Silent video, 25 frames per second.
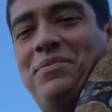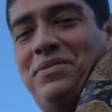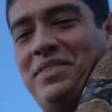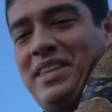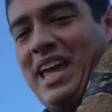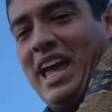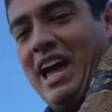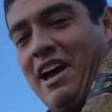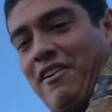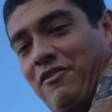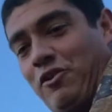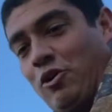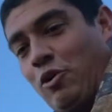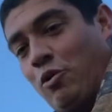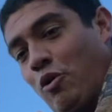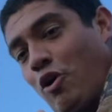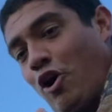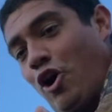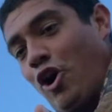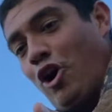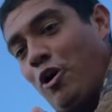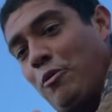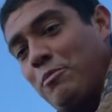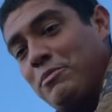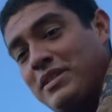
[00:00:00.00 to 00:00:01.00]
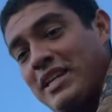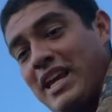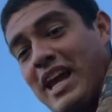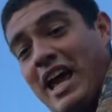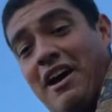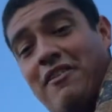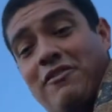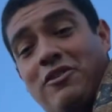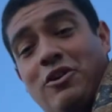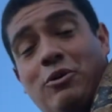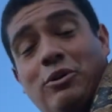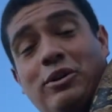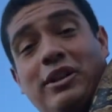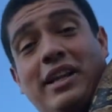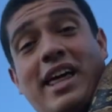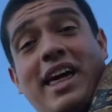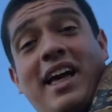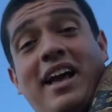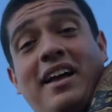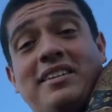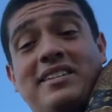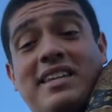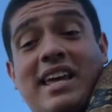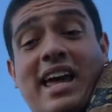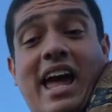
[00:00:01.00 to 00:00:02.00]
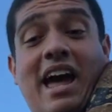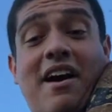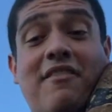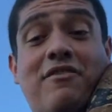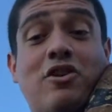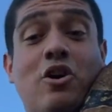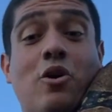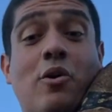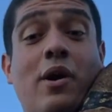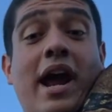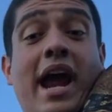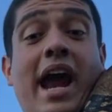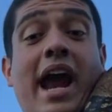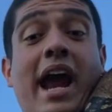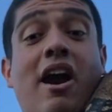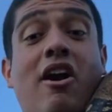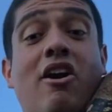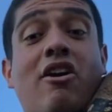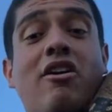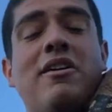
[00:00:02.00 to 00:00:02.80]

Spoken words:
have no arms, they have no legs, they have no hair.